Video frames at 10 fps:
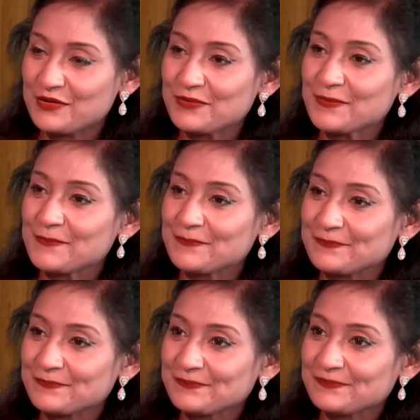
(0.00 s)
So that
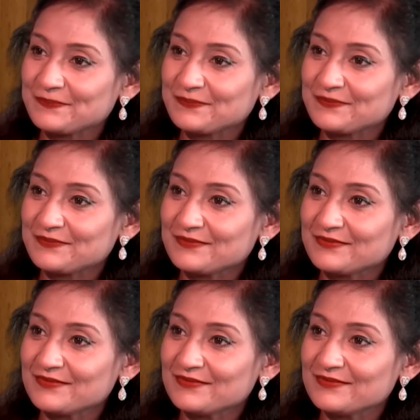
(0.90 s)
really gave us a
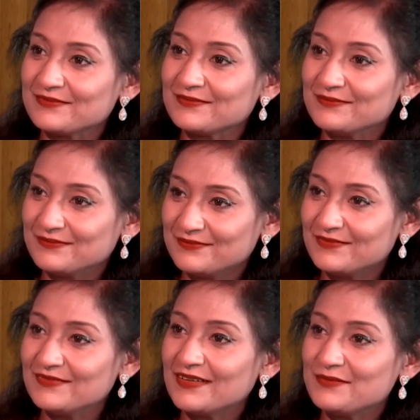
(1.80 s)
good boost, you
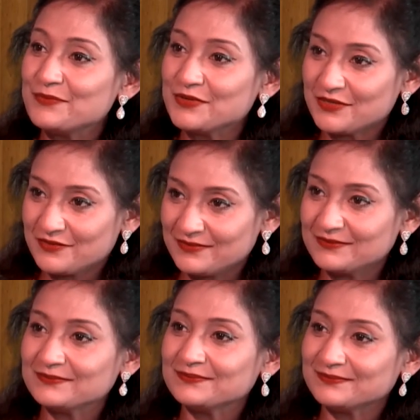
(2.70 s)
know, saying, mm. okay, we are on the
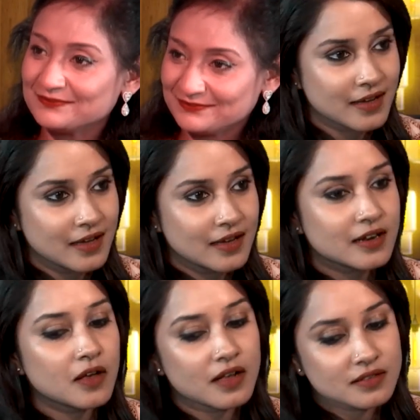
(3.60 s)
right track.
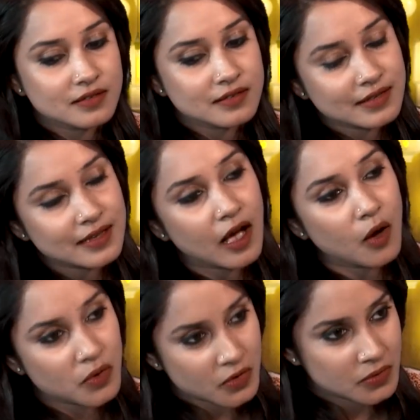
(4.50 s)
Now let's just see how
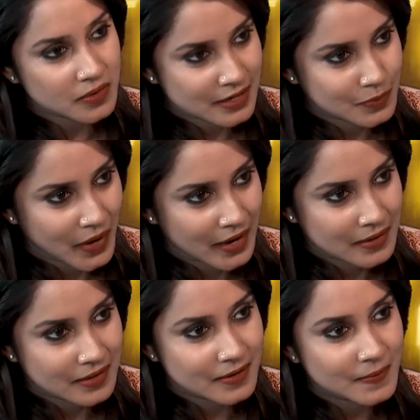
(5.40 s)
we're going to
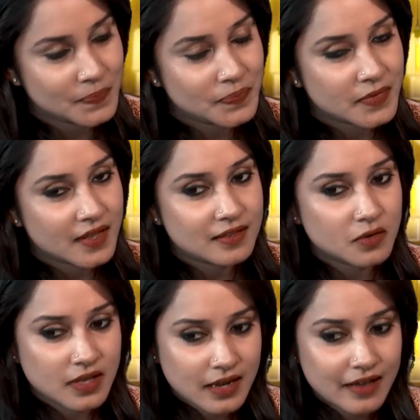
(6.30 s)
expand it.
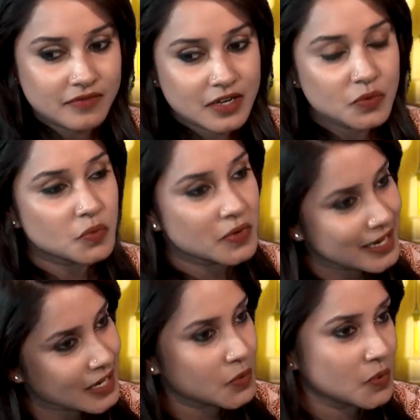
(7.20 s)
So then every
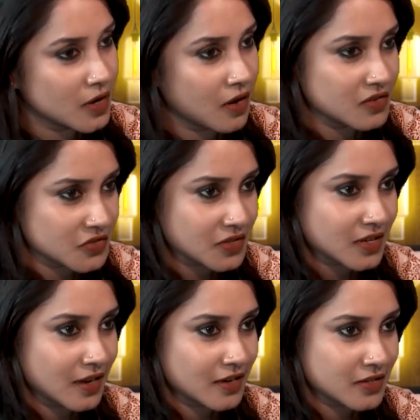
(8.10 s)
week we launched a
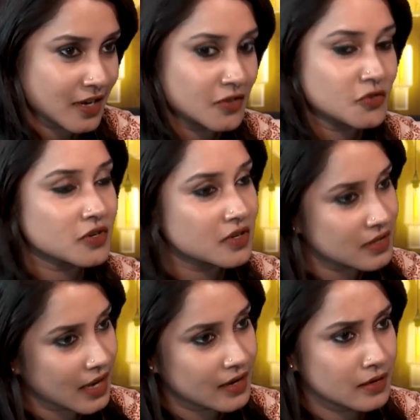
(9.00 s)
collection. I used to
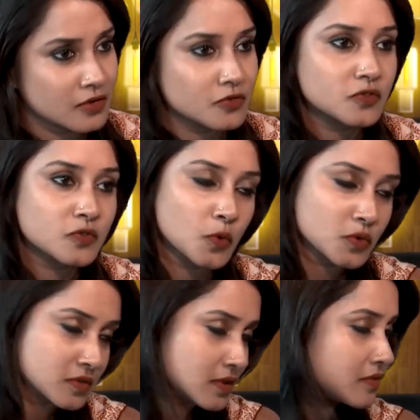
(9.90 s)
design, I used to
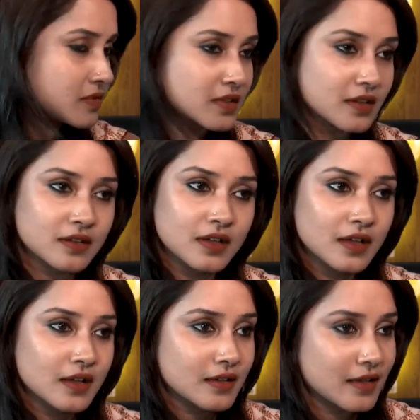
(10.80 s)
source everything
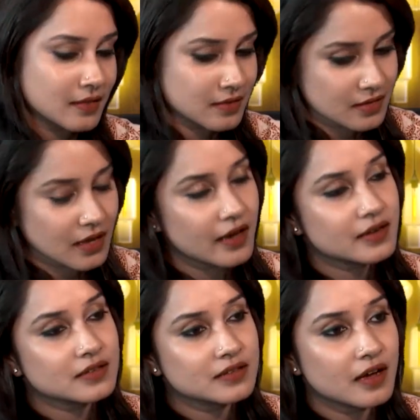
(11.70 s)
get the
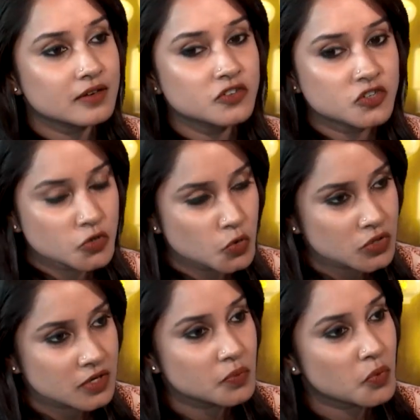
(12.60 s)
saris done,
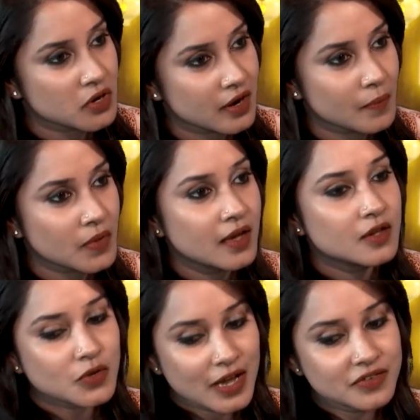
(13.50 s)
shoot, put it up.
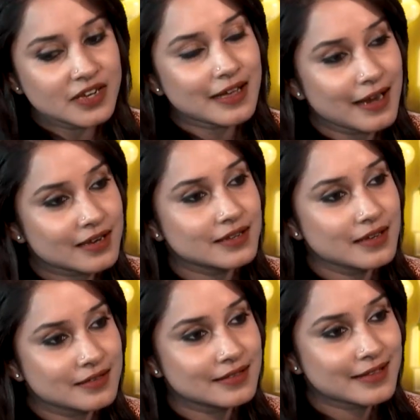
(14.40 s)
So every collection,
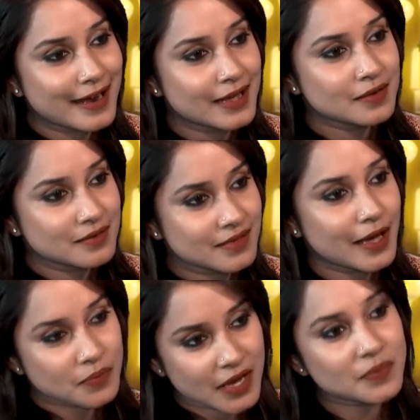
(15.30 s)
it just getting
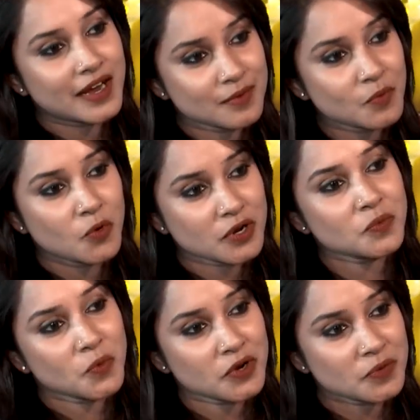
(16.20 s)
kept kept getting more and
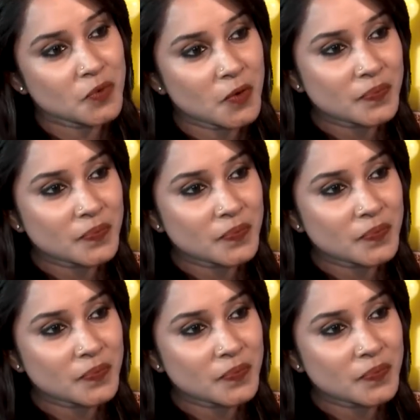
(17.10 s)
more and more. And the